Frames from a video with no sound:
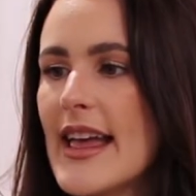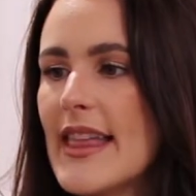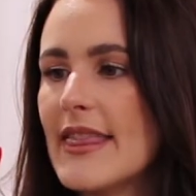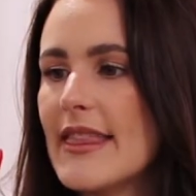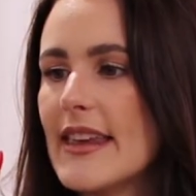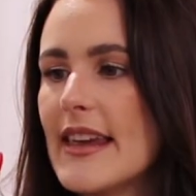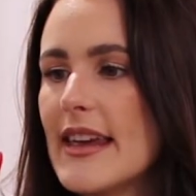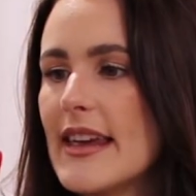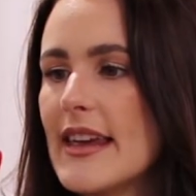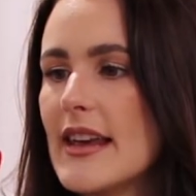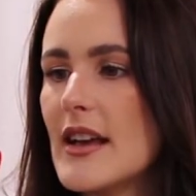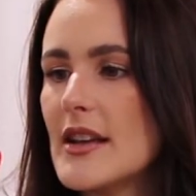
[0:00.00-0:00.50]

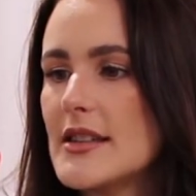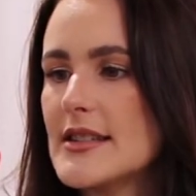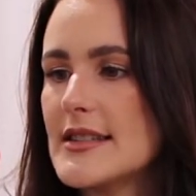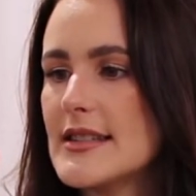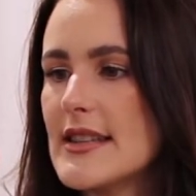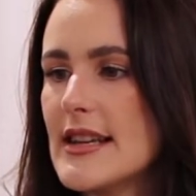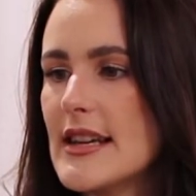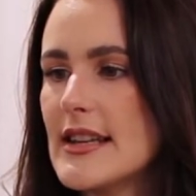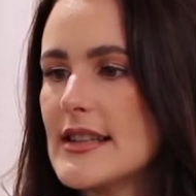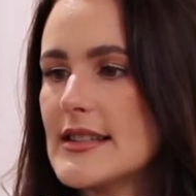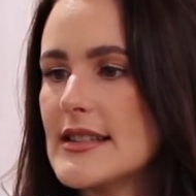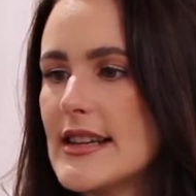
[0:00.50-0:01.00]
The
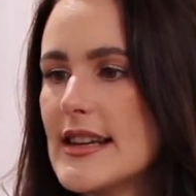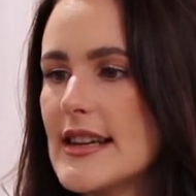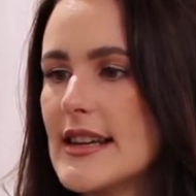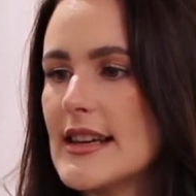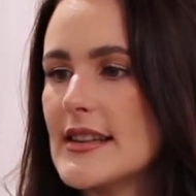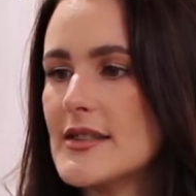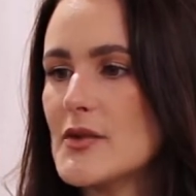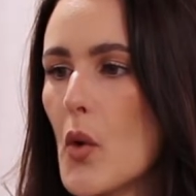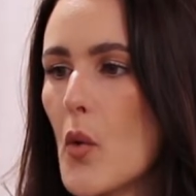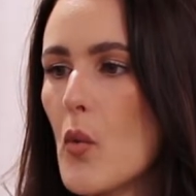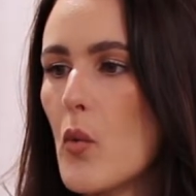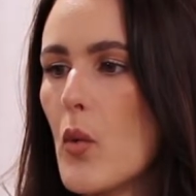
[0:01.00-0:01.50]
scent
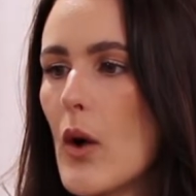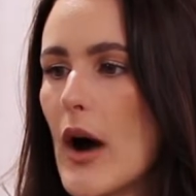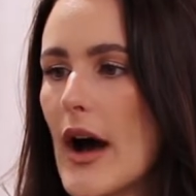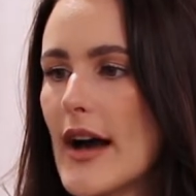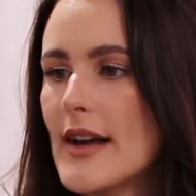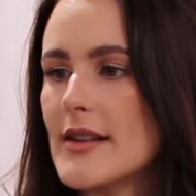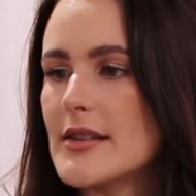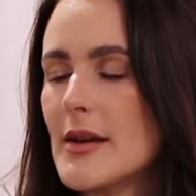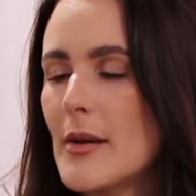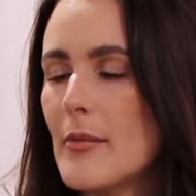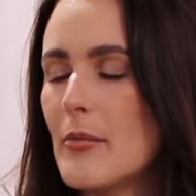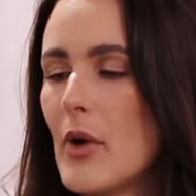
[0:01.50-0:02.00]
is
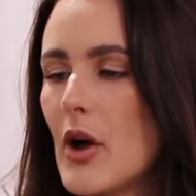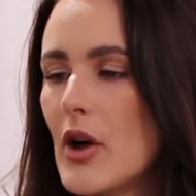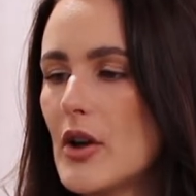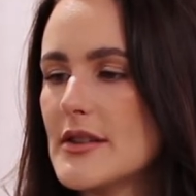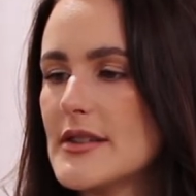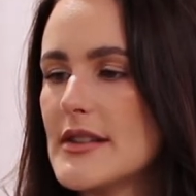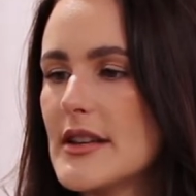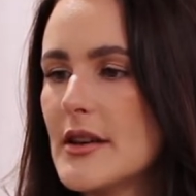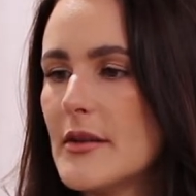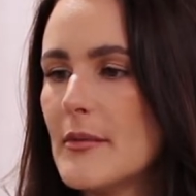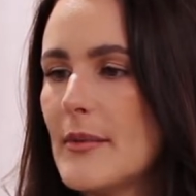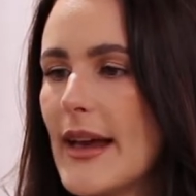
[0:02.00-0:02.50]
white
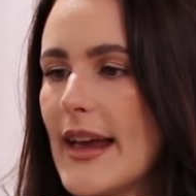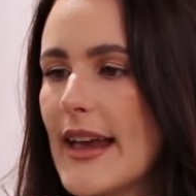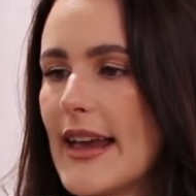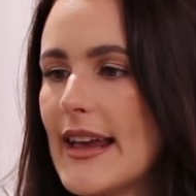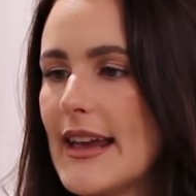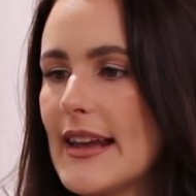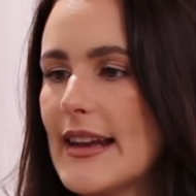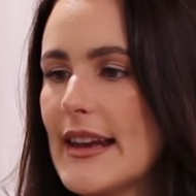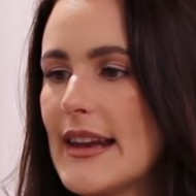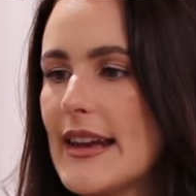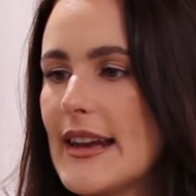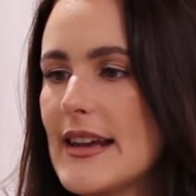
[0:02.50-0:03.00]
balsam,
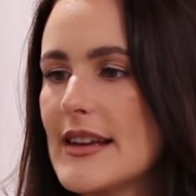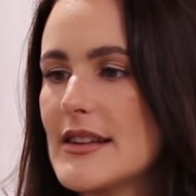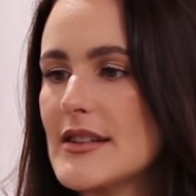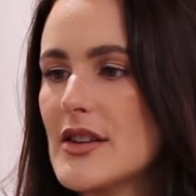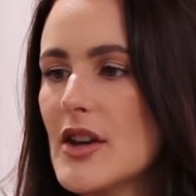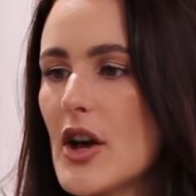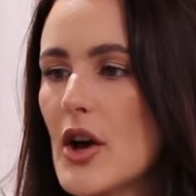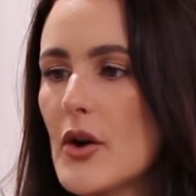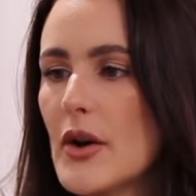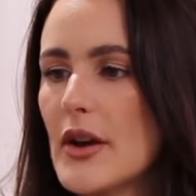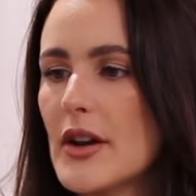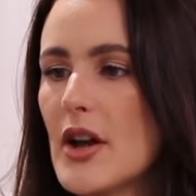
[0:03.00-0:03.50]
and it is
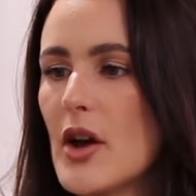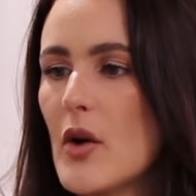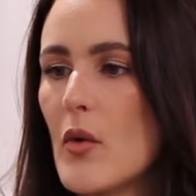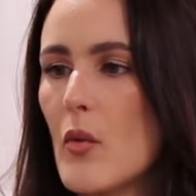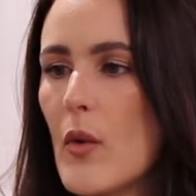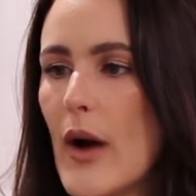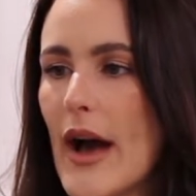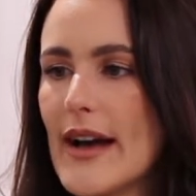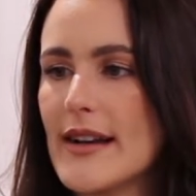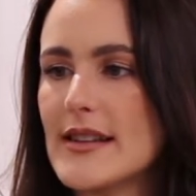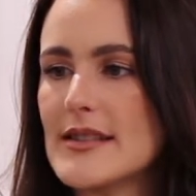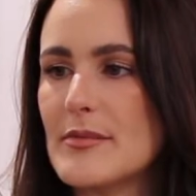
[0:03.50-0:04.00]
coconut
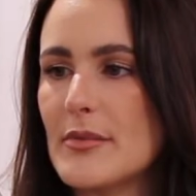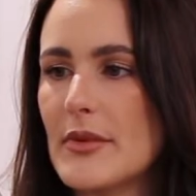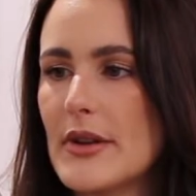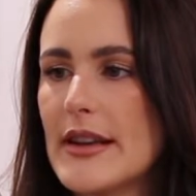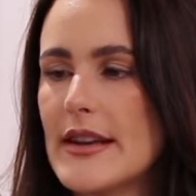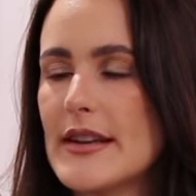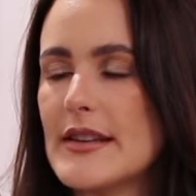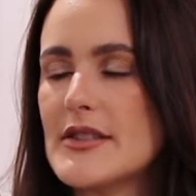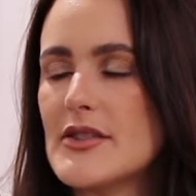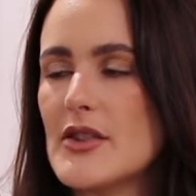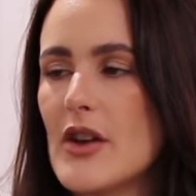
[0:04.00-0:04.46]
wax blend.